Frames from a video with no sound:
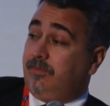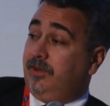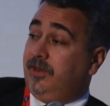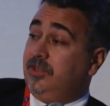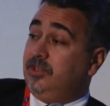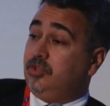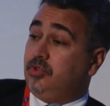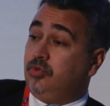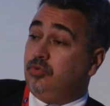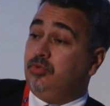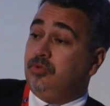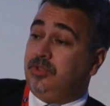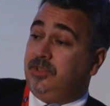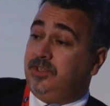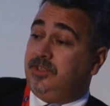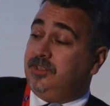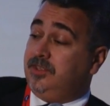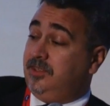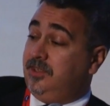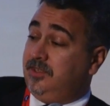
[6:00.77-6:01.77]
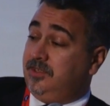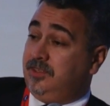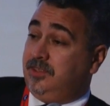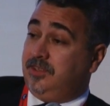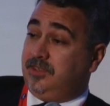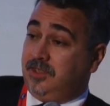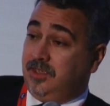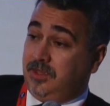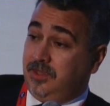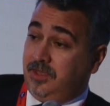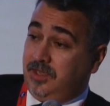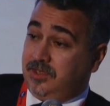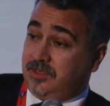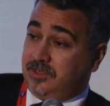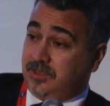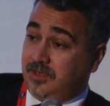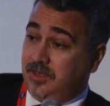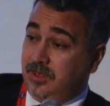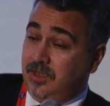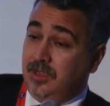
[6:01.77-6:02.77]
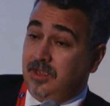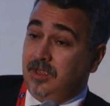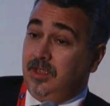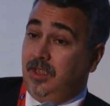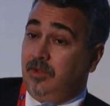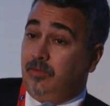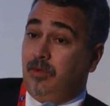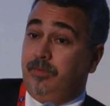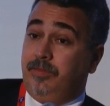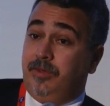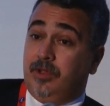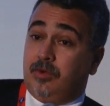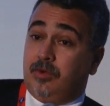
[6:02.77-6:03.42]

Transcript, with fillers: please do this, this, this, and this. It will be a